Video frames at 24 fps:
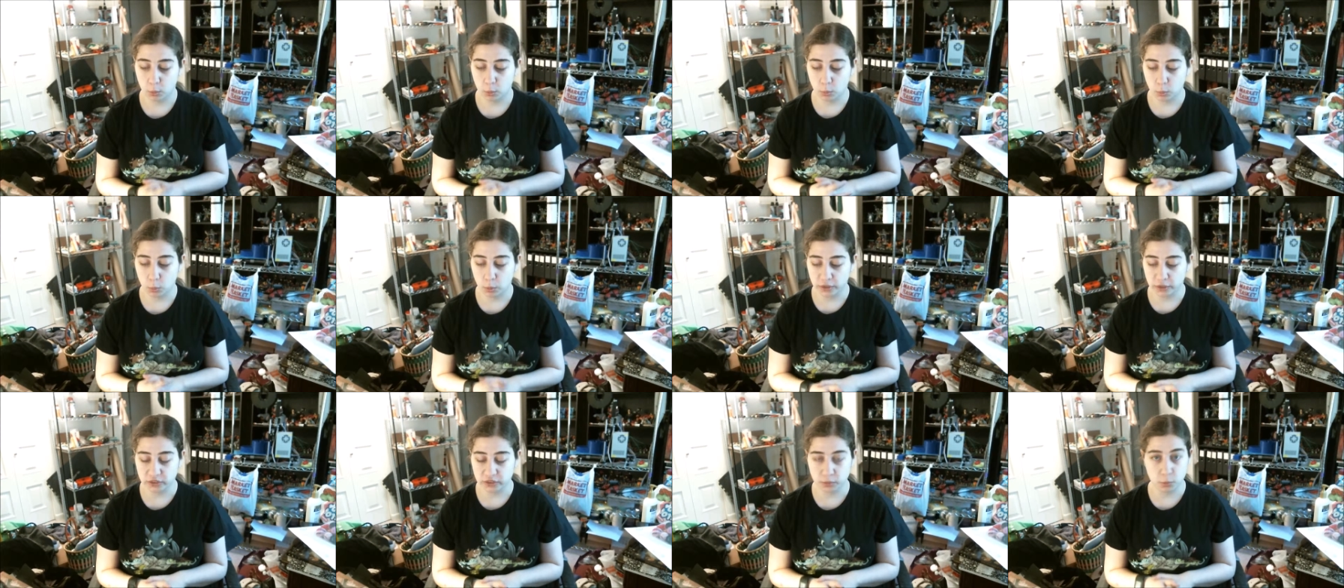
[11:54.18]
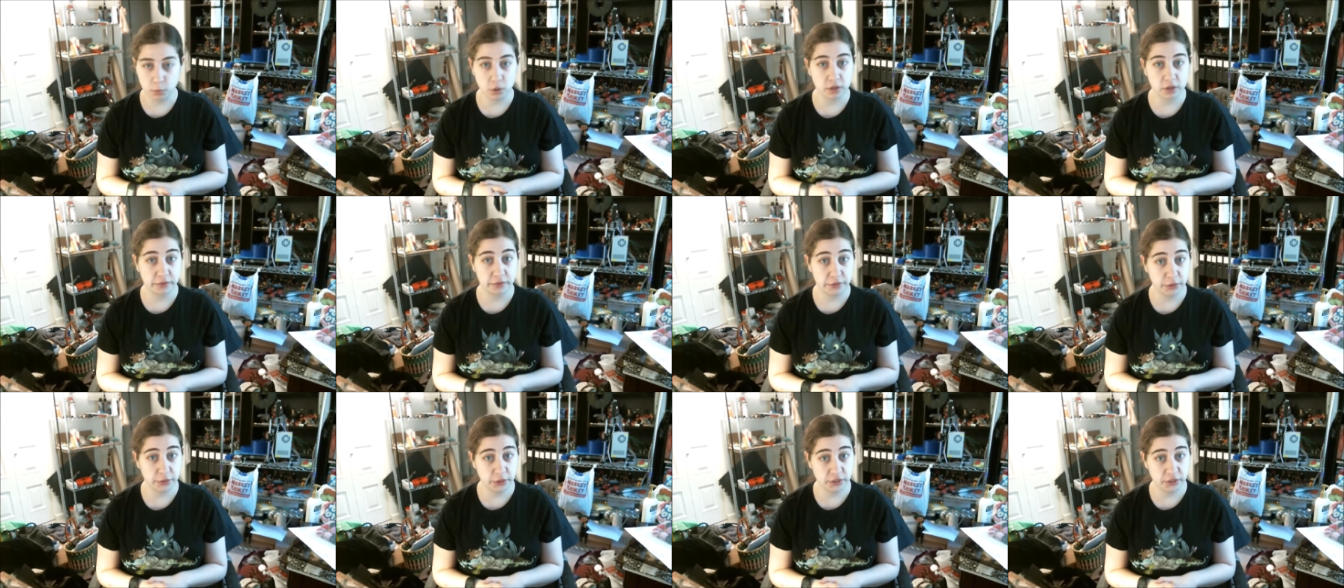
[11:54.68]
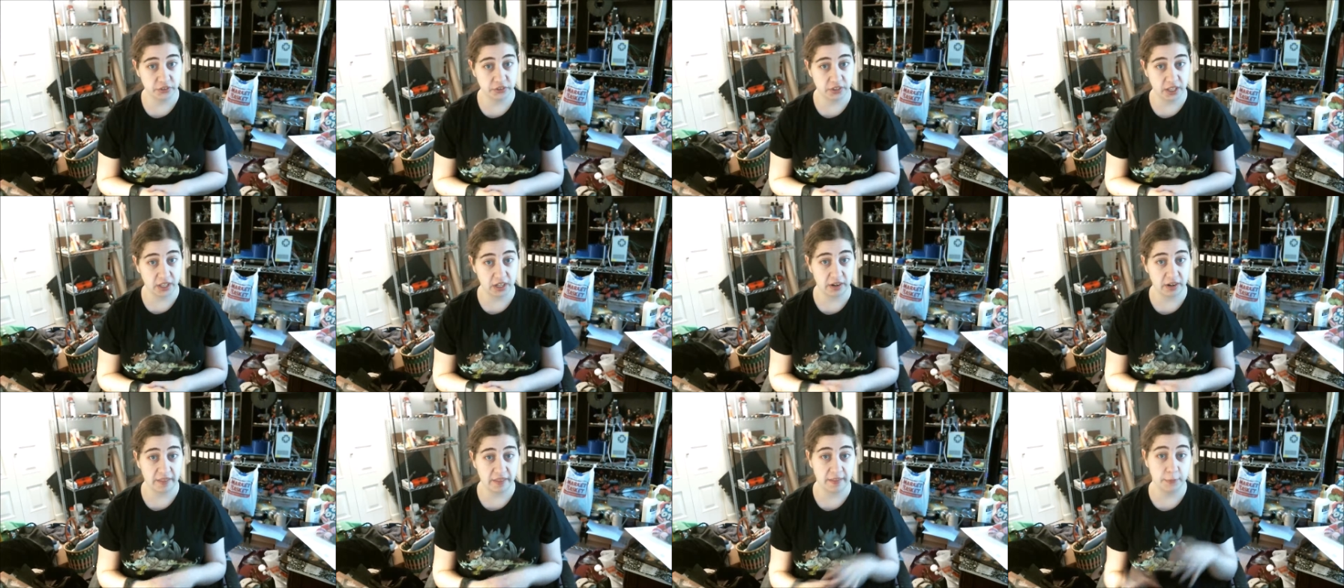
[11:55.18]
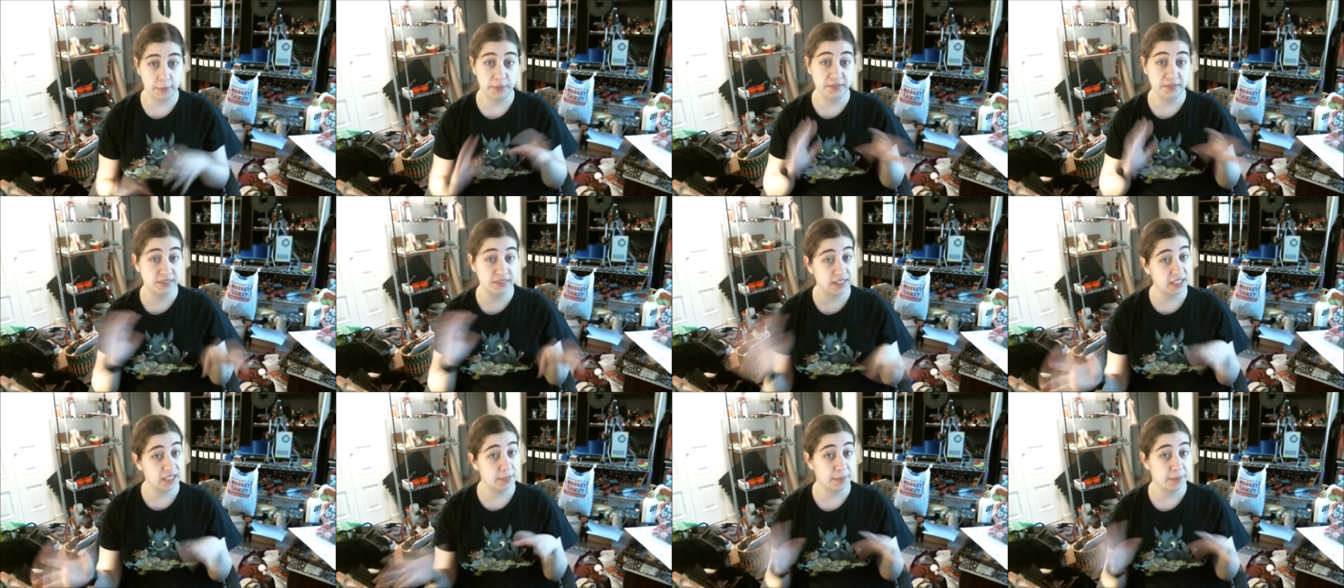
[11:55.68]
once more a few years later. And then we've
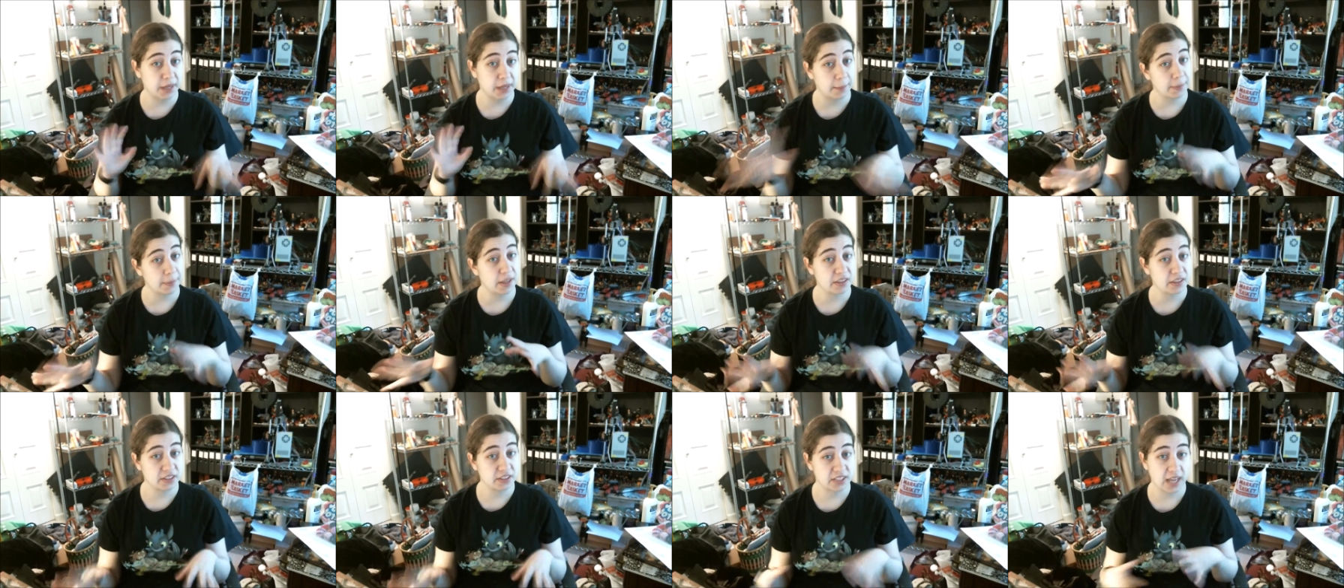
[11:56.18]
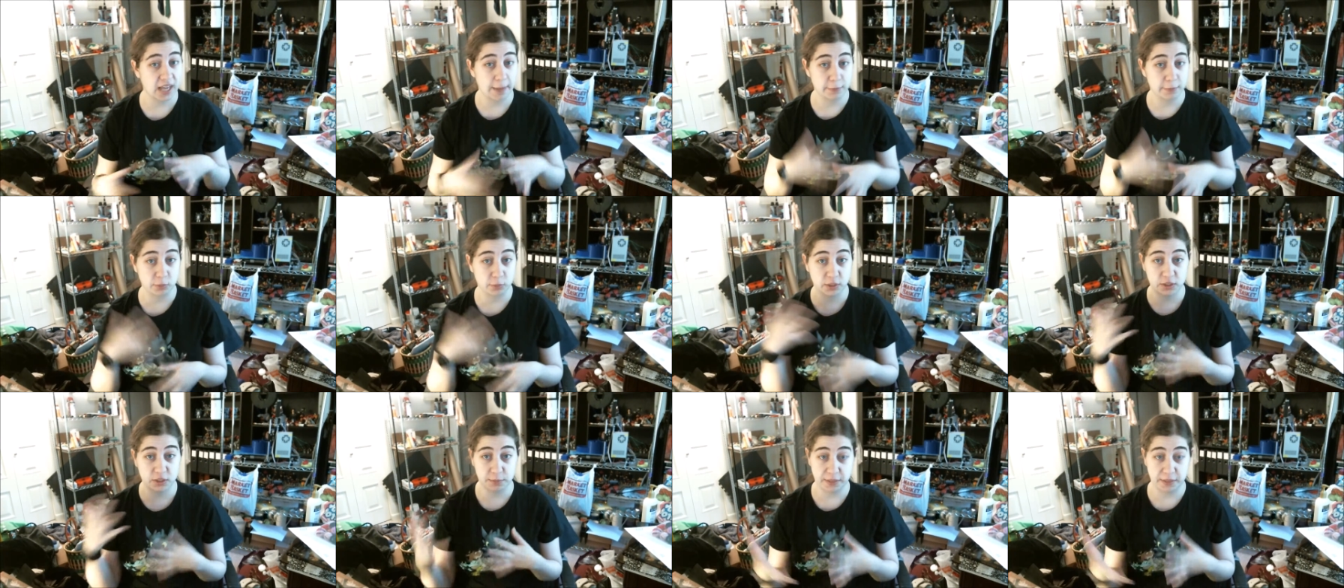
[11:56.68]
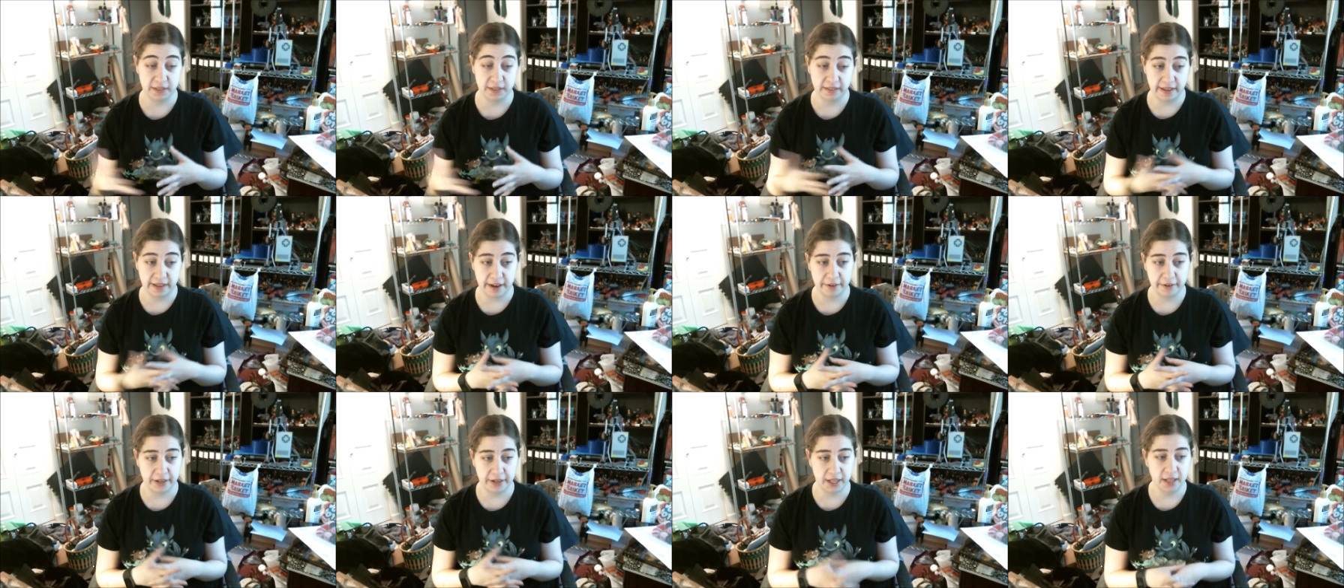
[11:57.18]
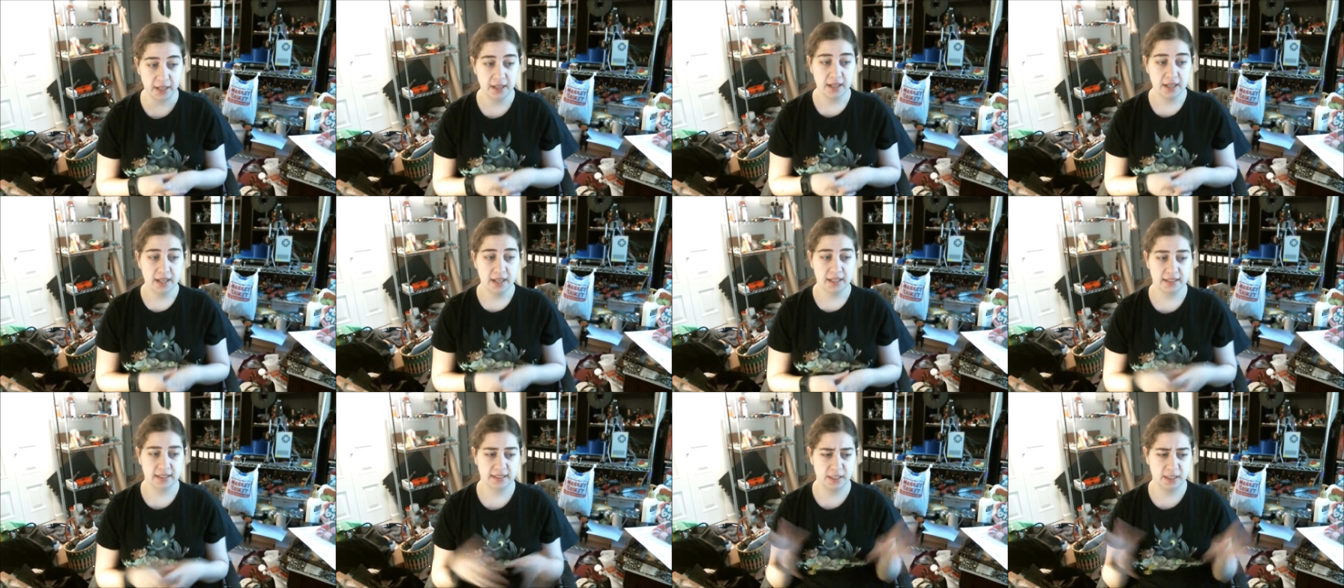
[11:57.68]
seen him a couple other times when he's been in the area.
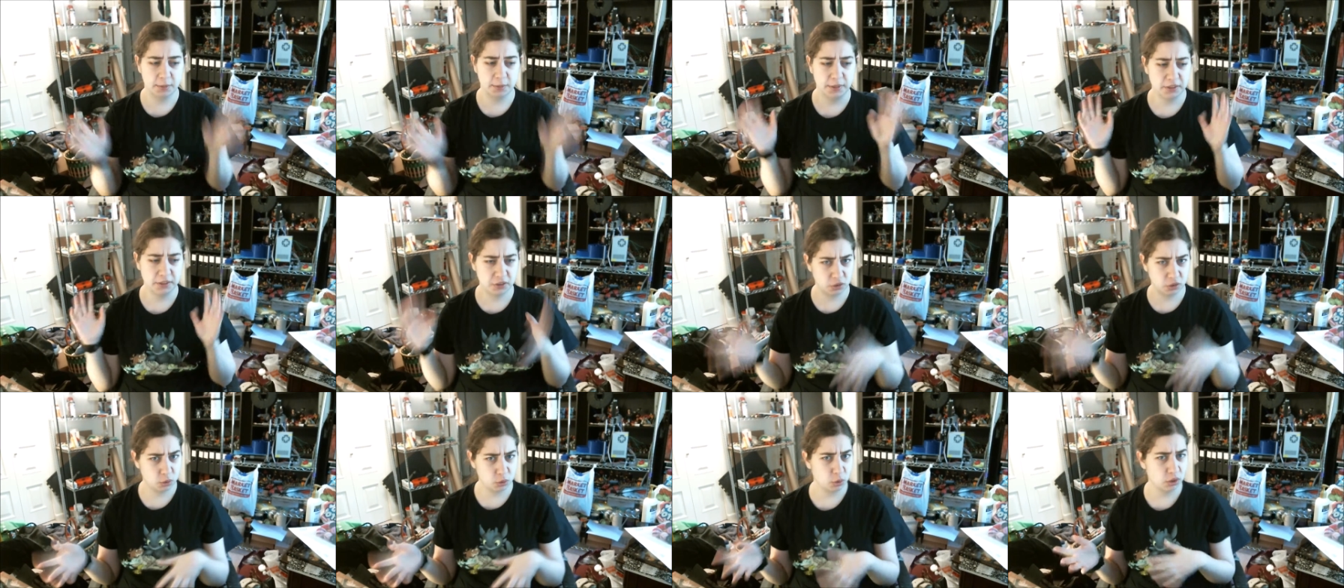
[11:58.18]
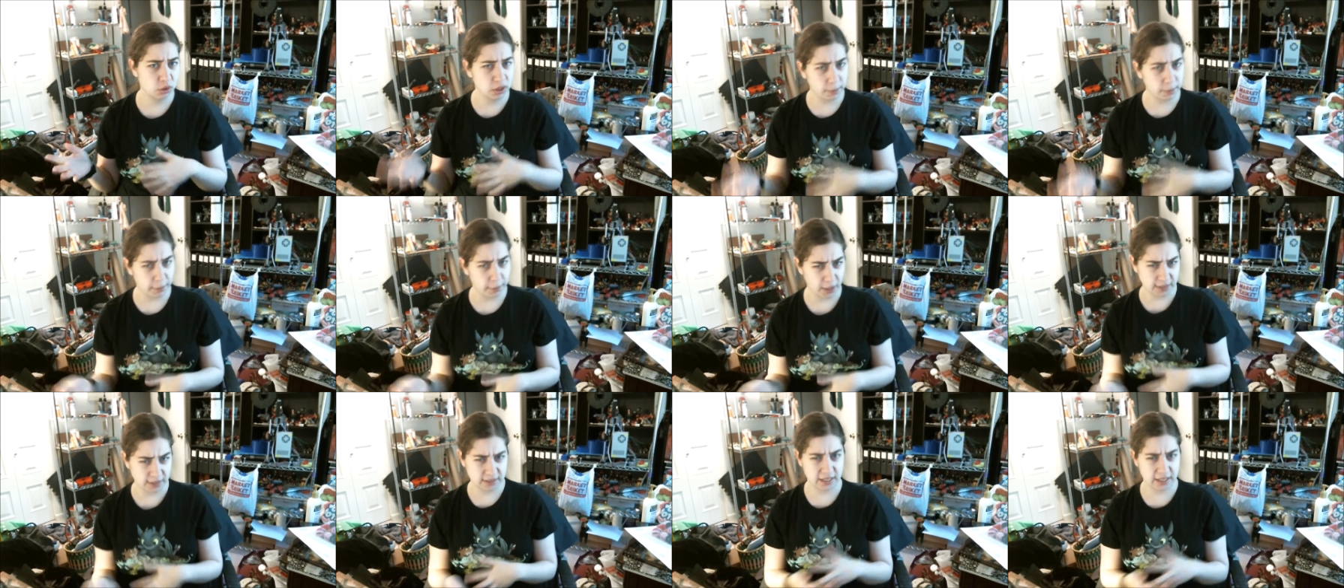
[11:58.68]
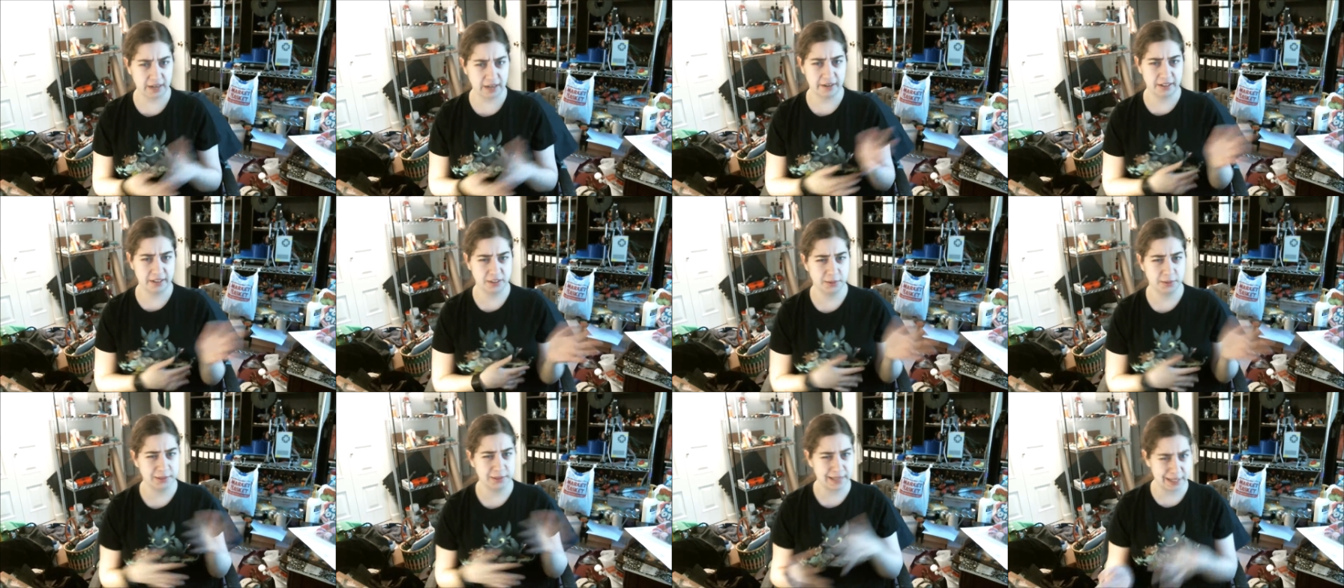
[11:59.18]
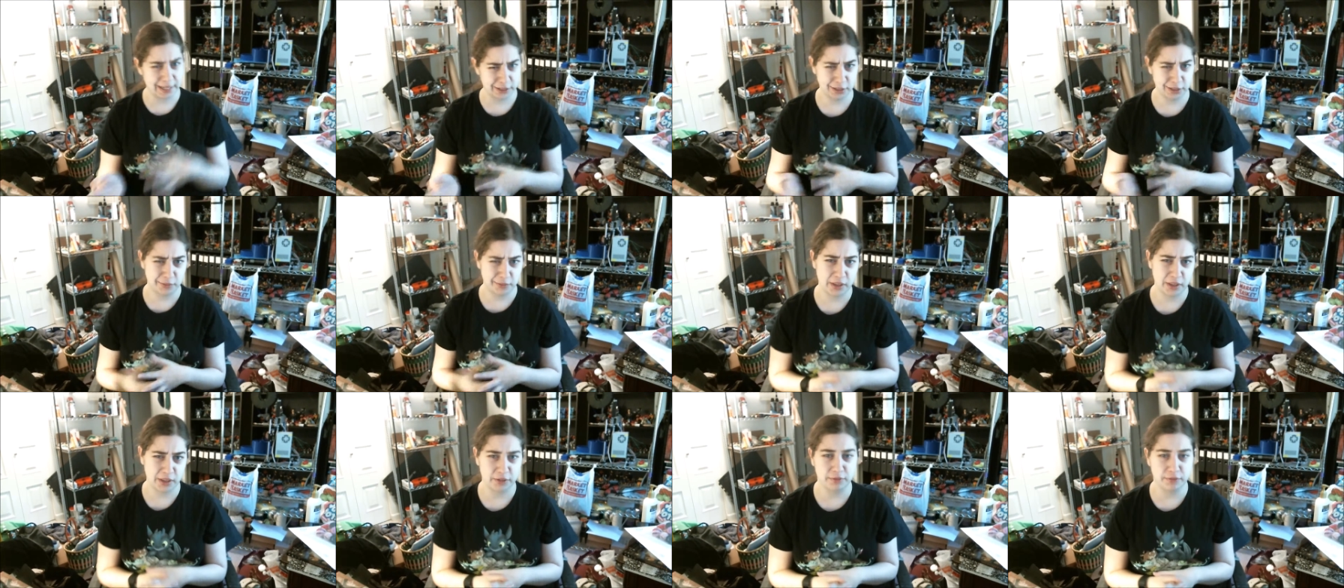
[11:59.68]
Because he went to school in the Boston area, so he's actually
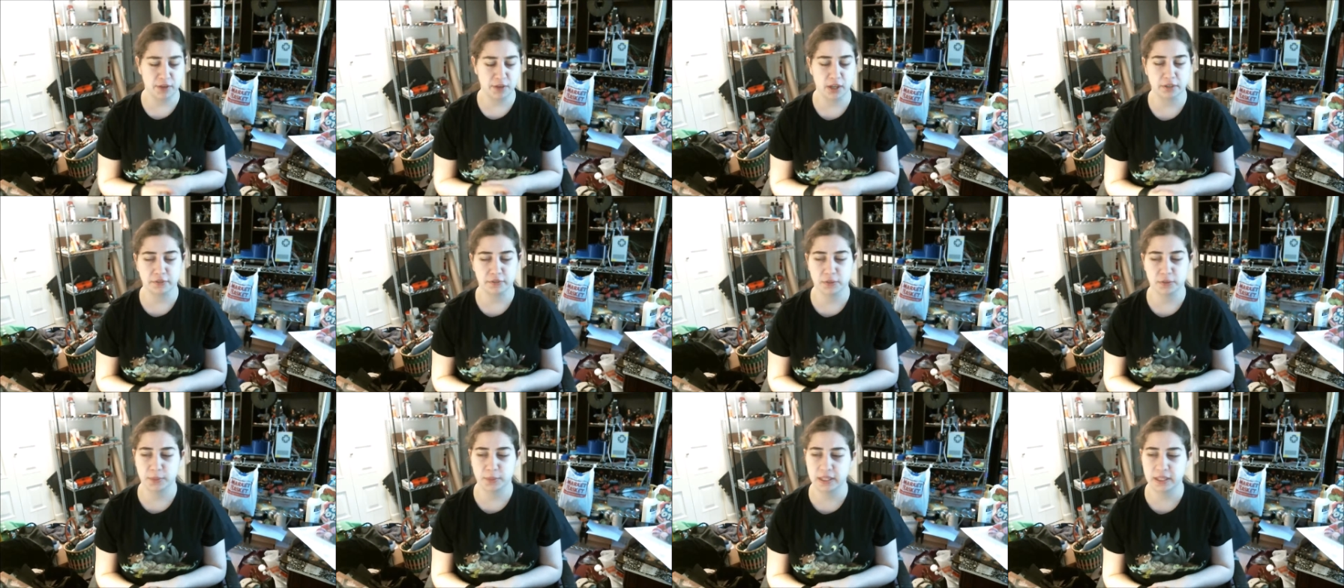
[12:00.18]
rather fond of New